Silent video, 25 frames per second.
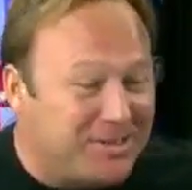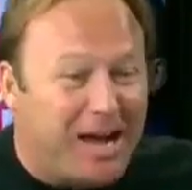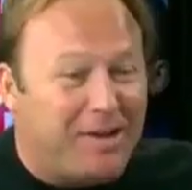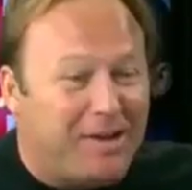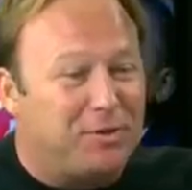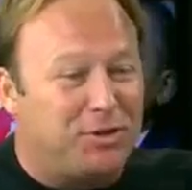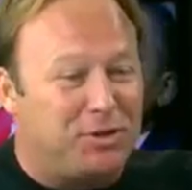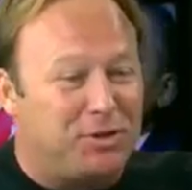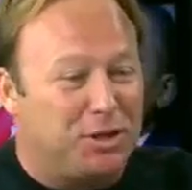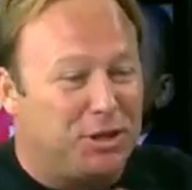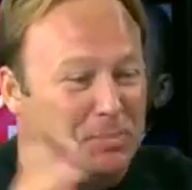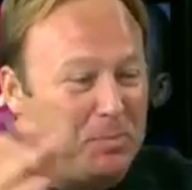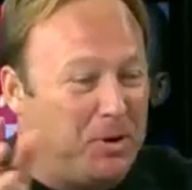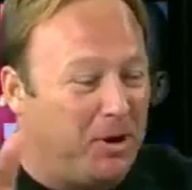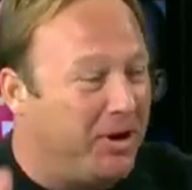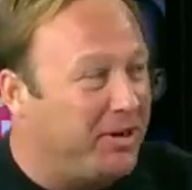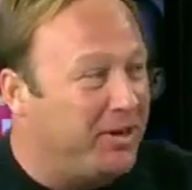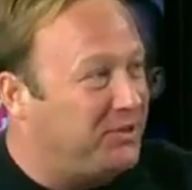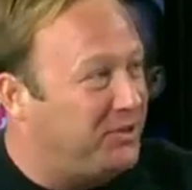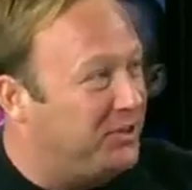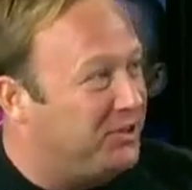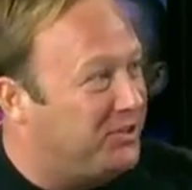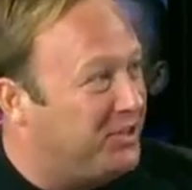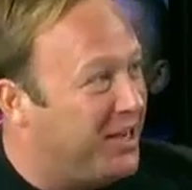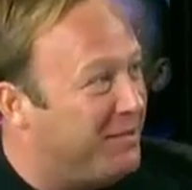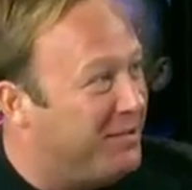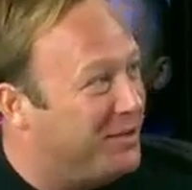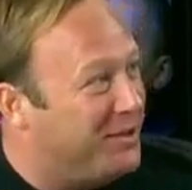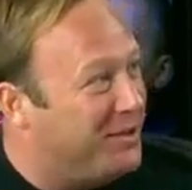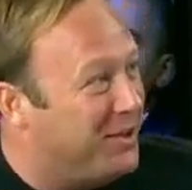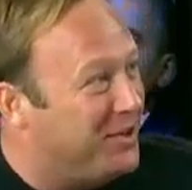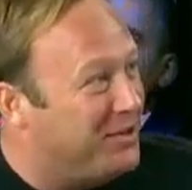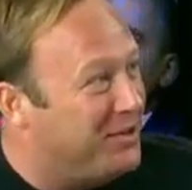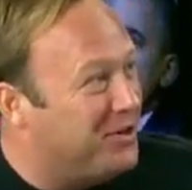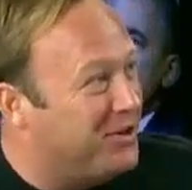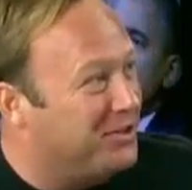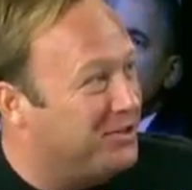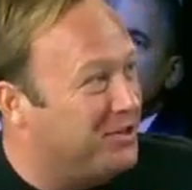because I've just experienced this
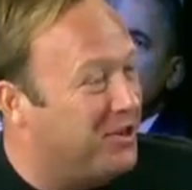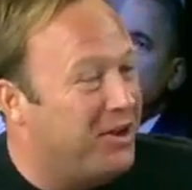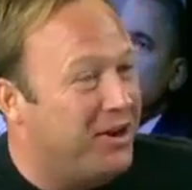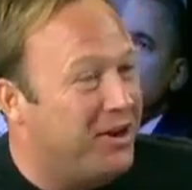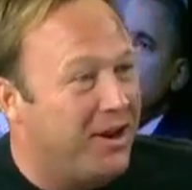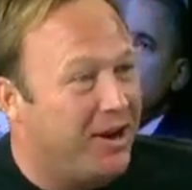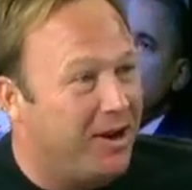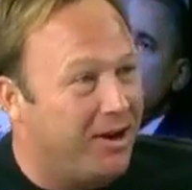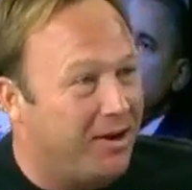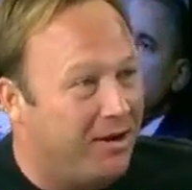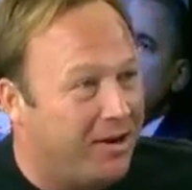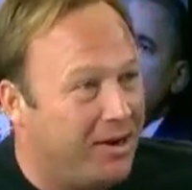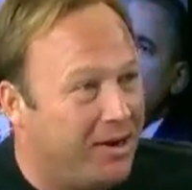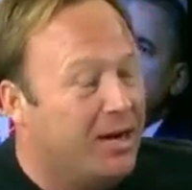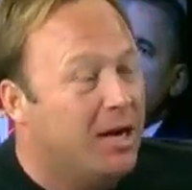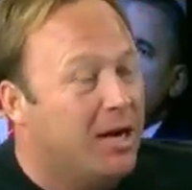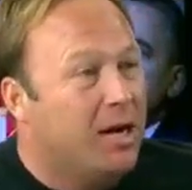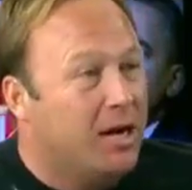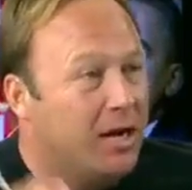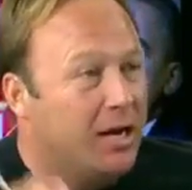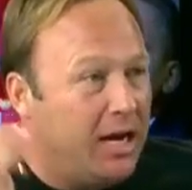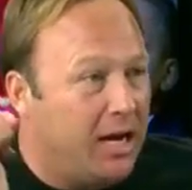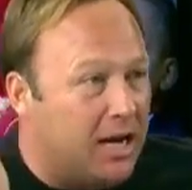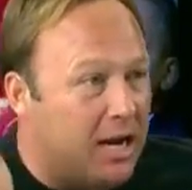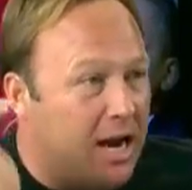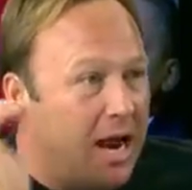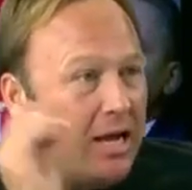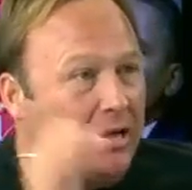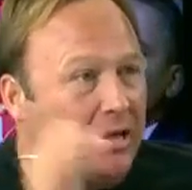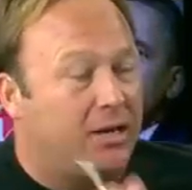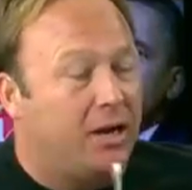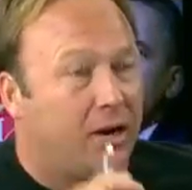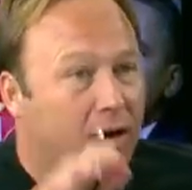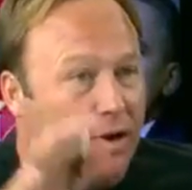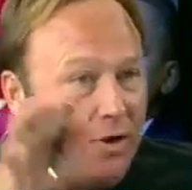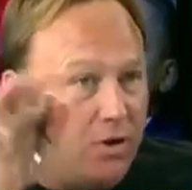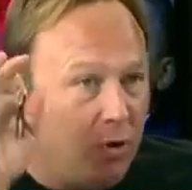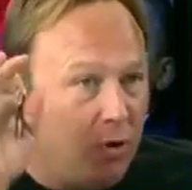17 years on air and getting out
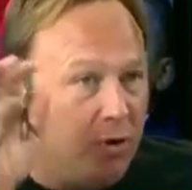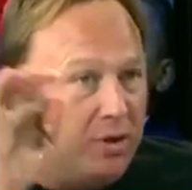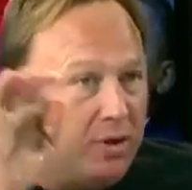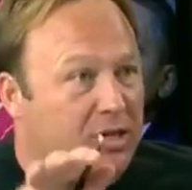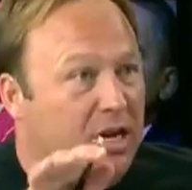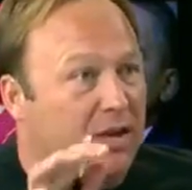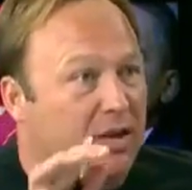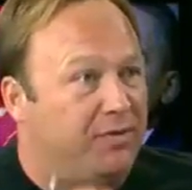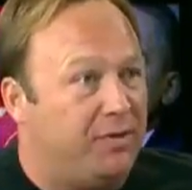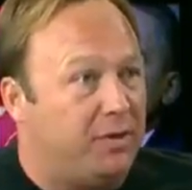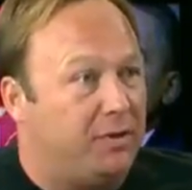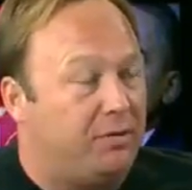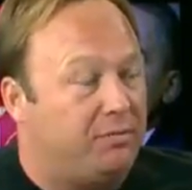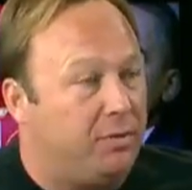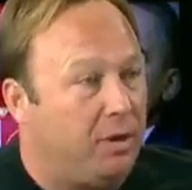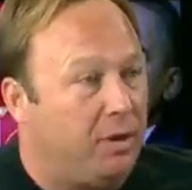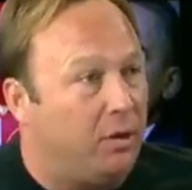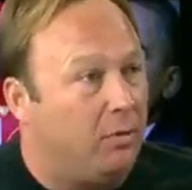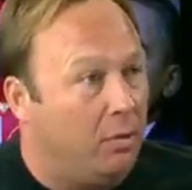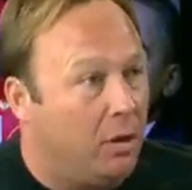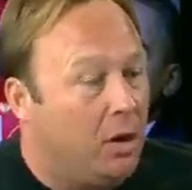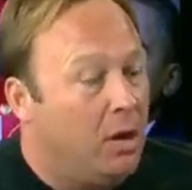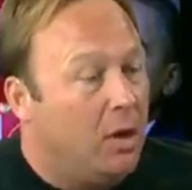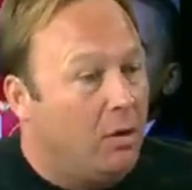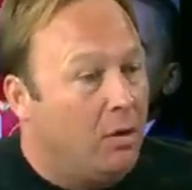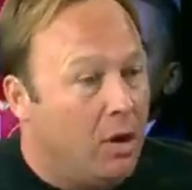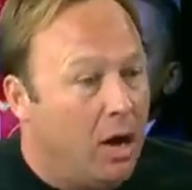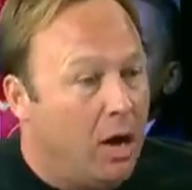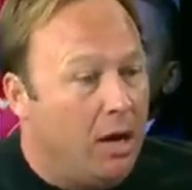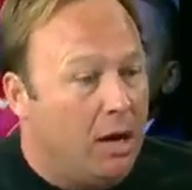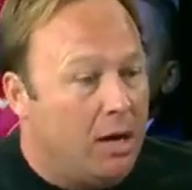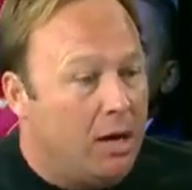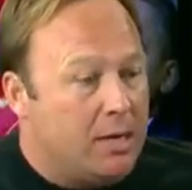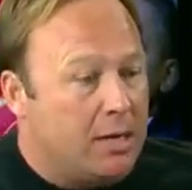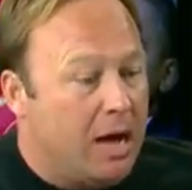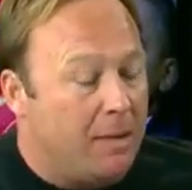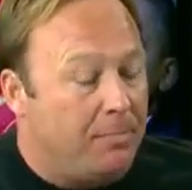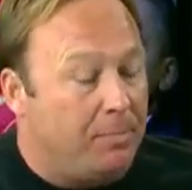there and doing stuff in the, you know,
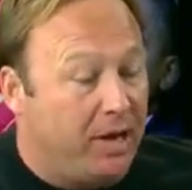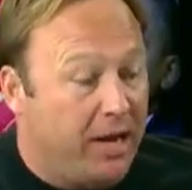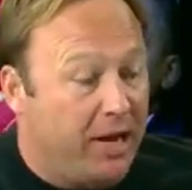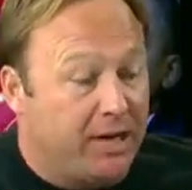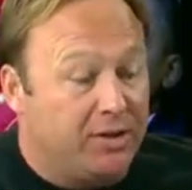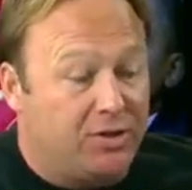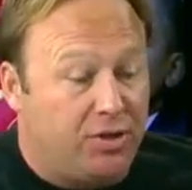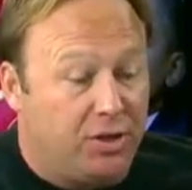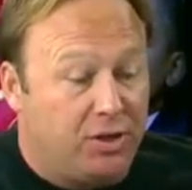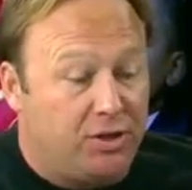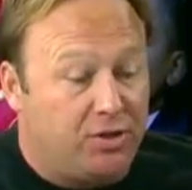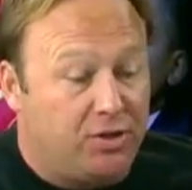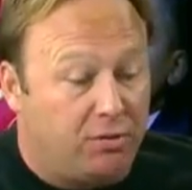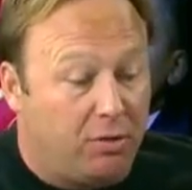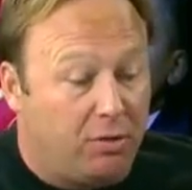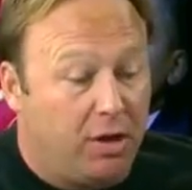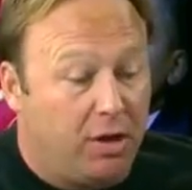up against these